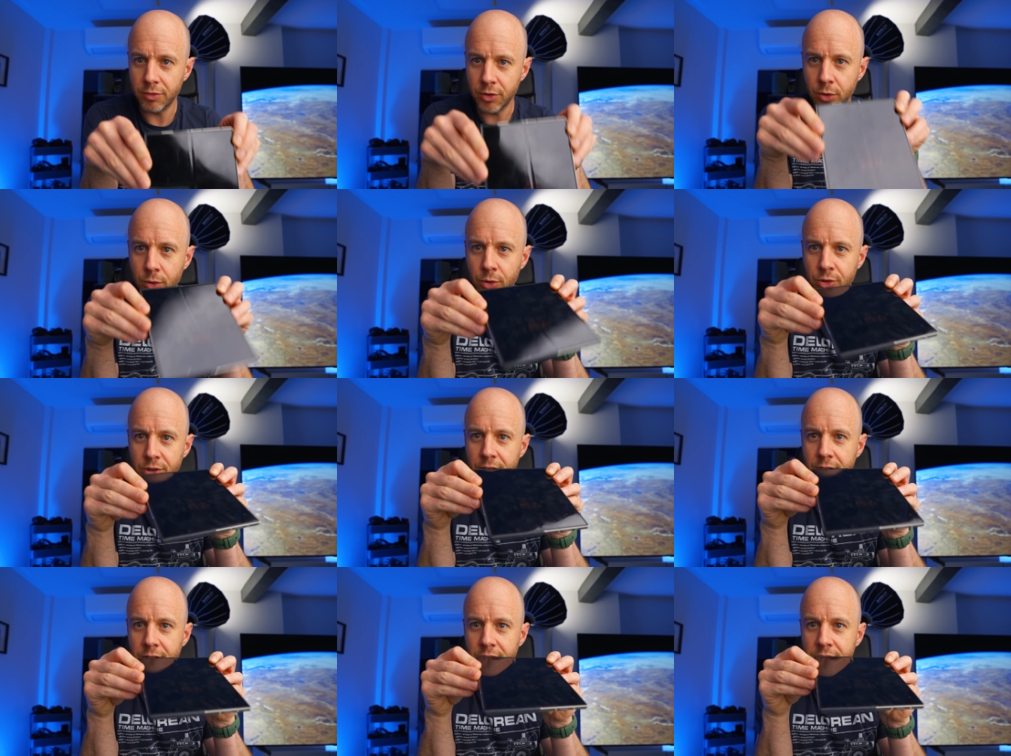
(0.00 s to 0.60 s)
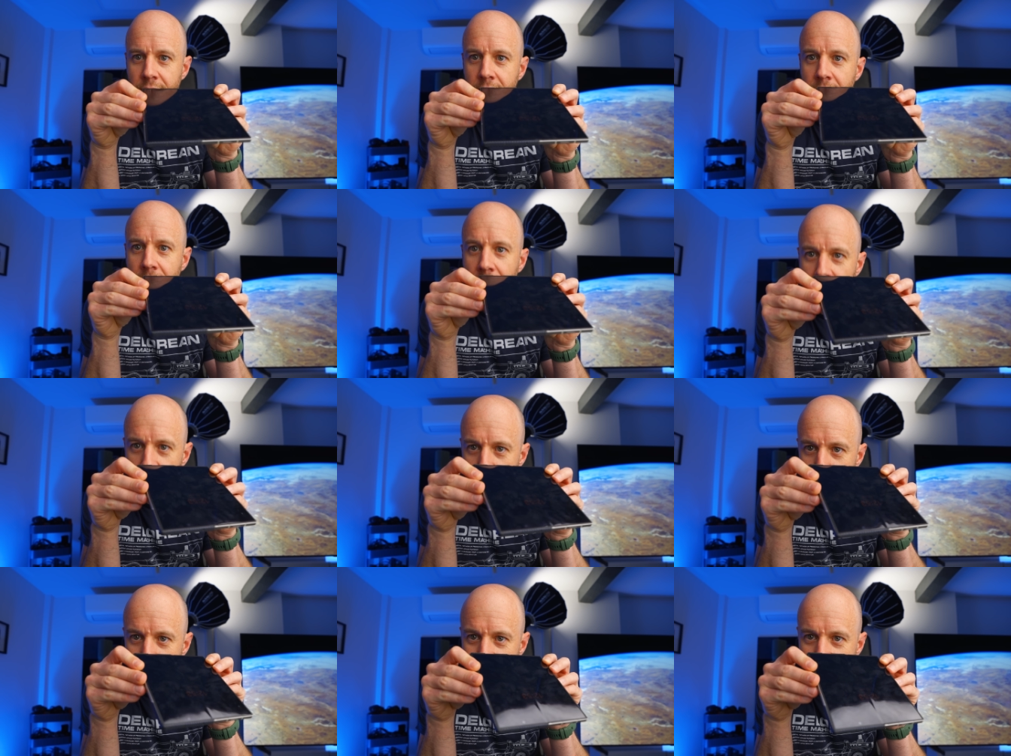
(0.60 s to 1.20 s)
of course it does.
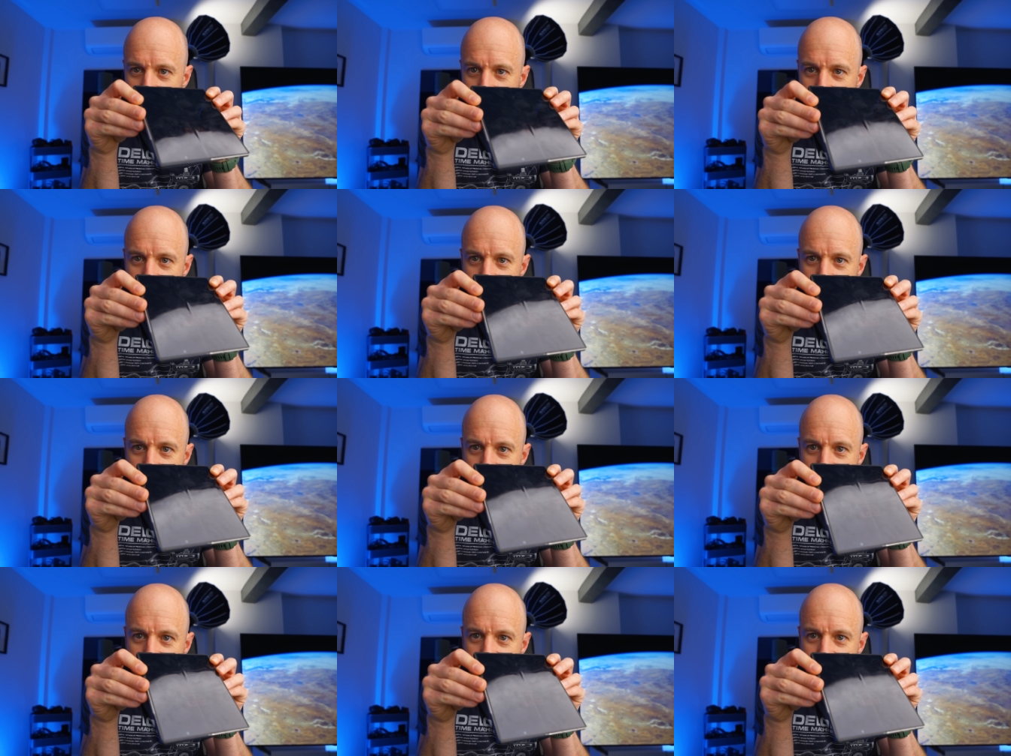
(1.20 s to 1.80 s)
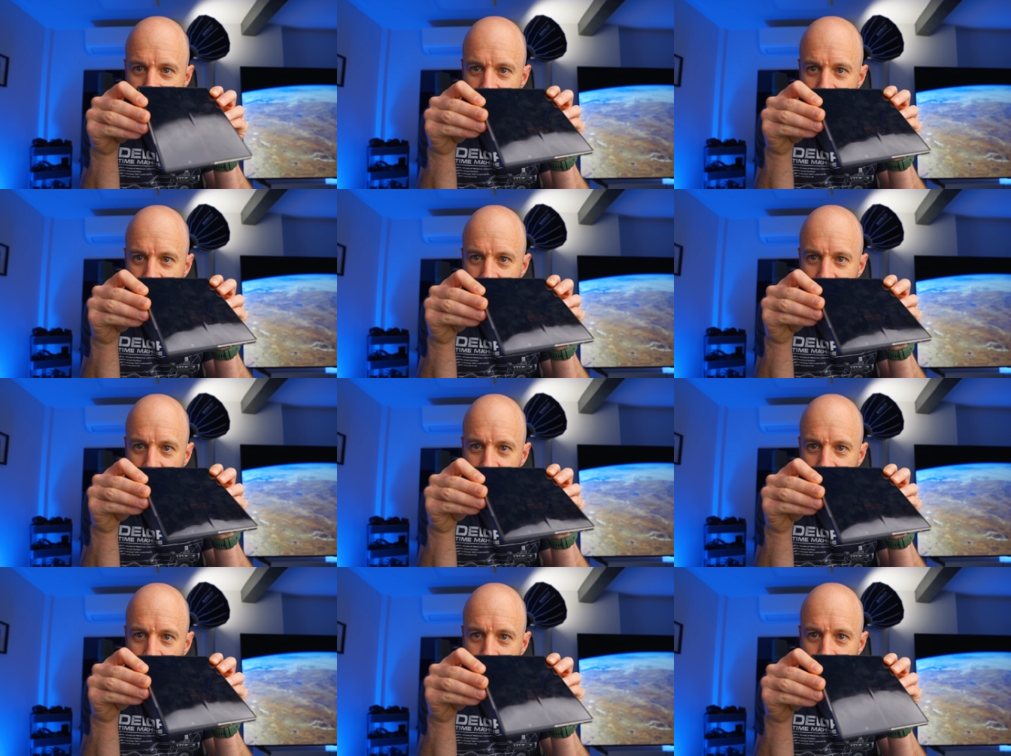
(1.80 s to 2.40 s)
Uh, but yeah, you can see it
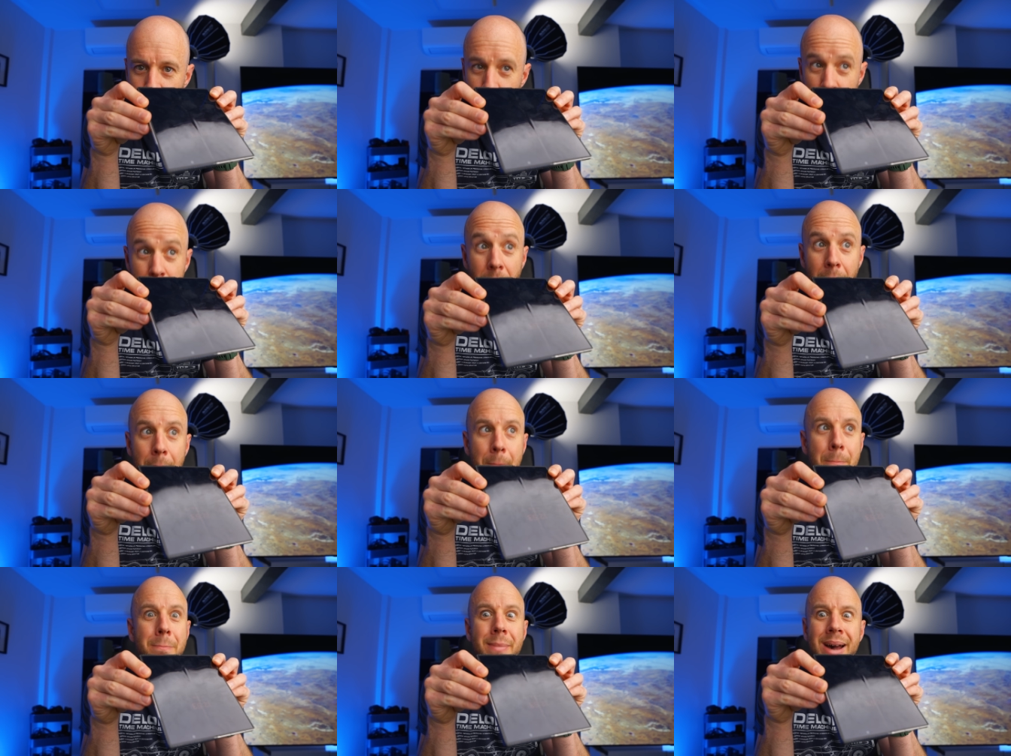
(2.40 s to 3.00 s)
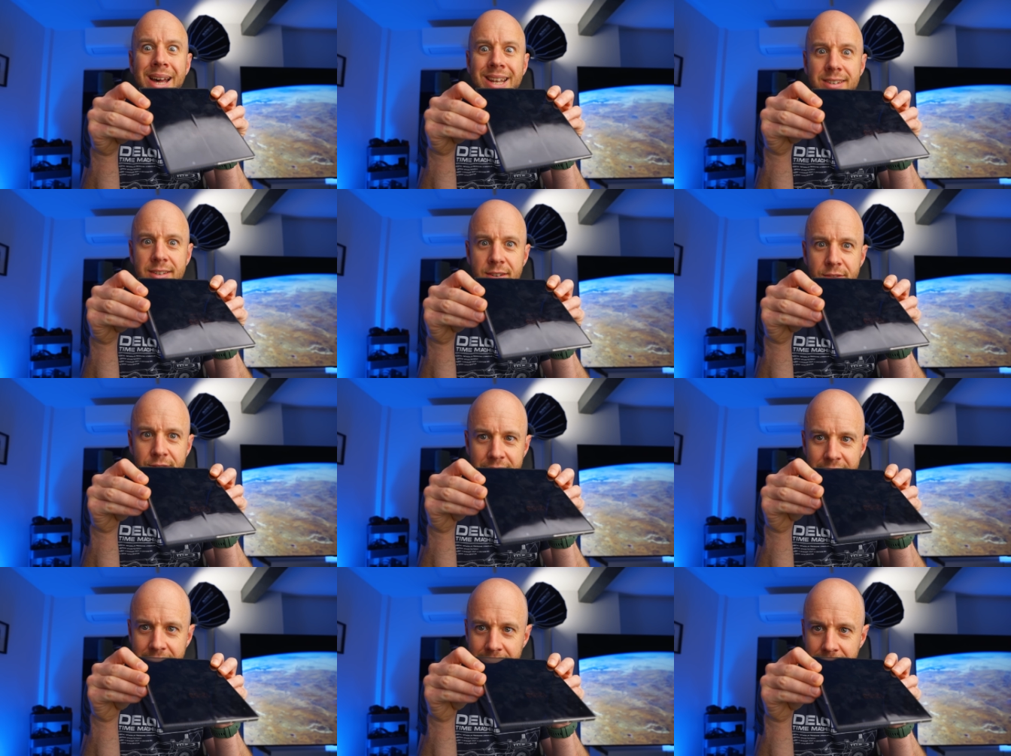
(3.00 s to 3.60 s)
there with my
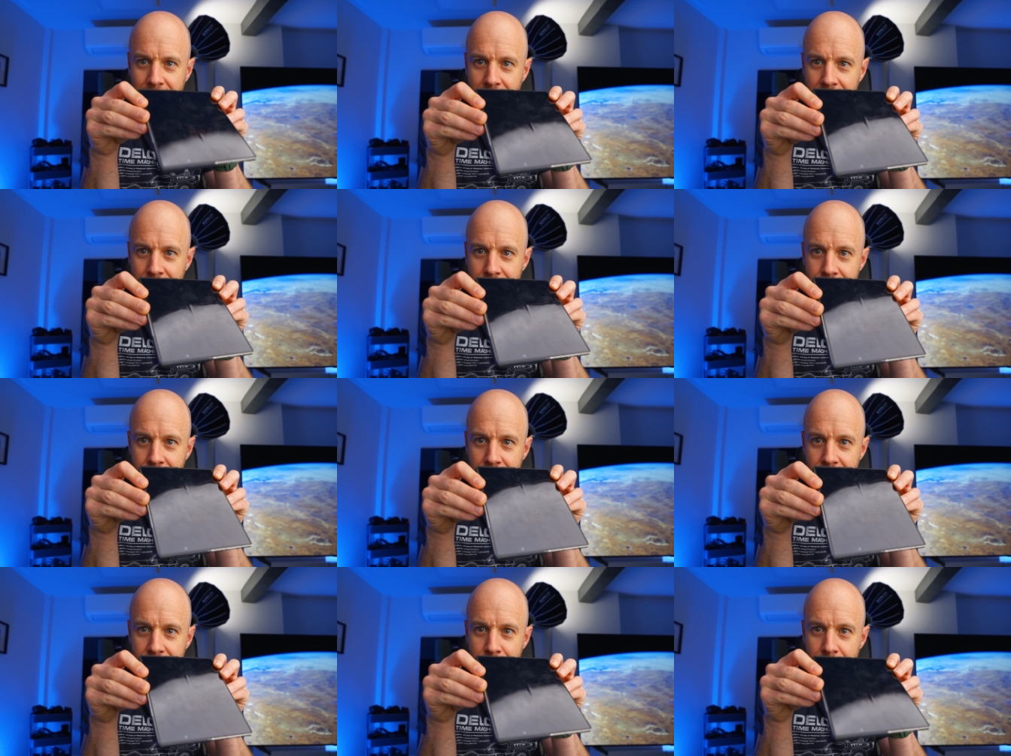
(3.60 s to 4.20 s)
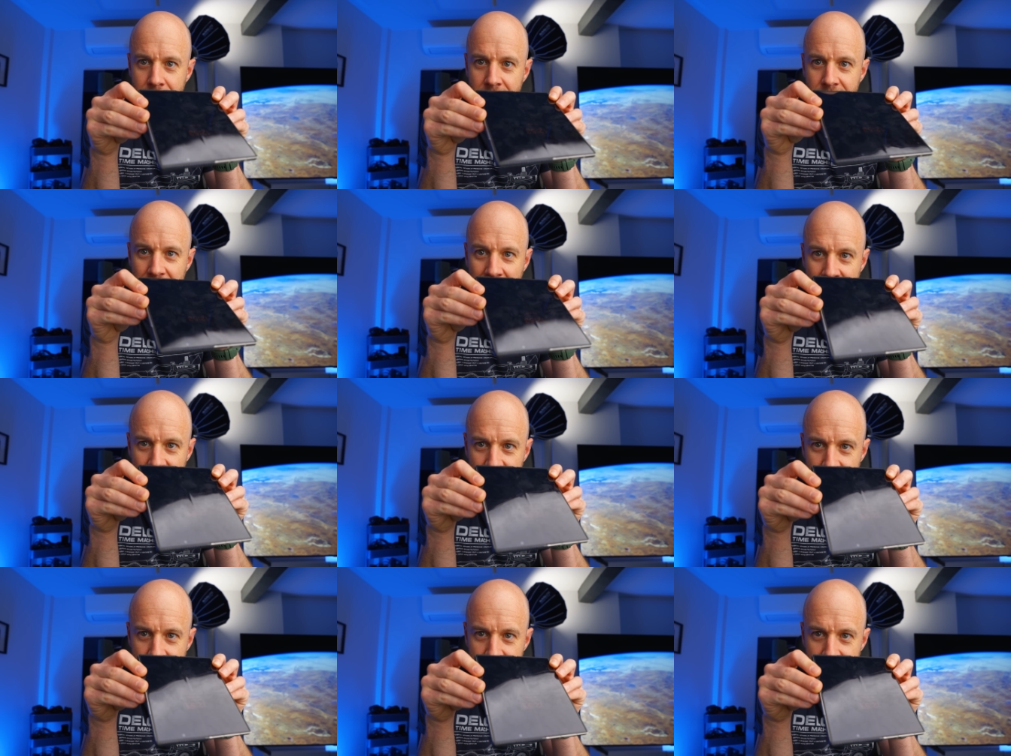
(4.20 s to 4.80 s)
massive key light in front of me. So
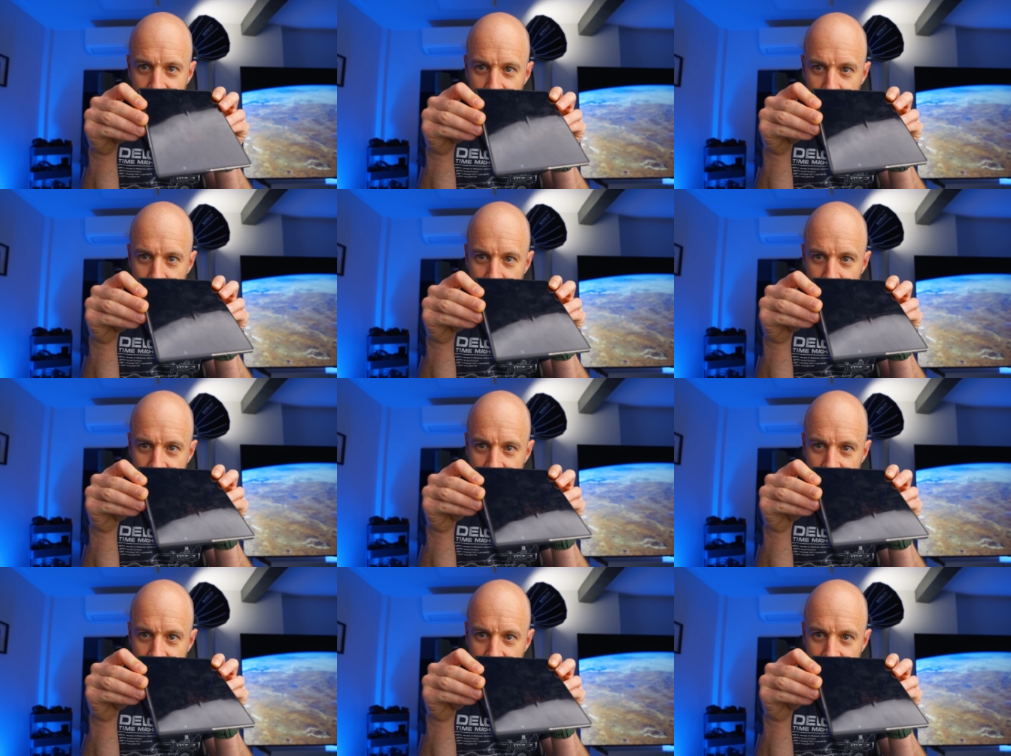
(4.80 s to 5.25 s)
that's the Fold